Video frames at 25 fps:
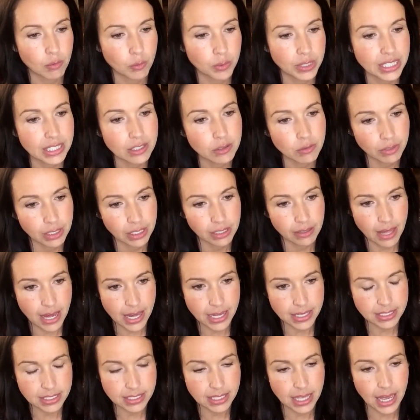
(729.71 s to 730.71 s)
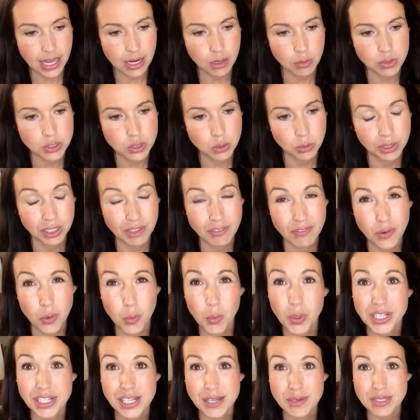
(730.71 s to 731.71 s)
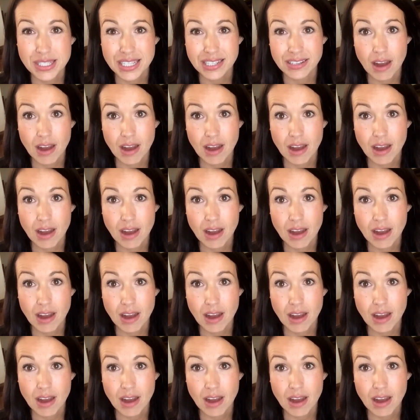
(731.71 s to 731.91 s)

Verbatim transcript: And we didn't realize that it was only for Windows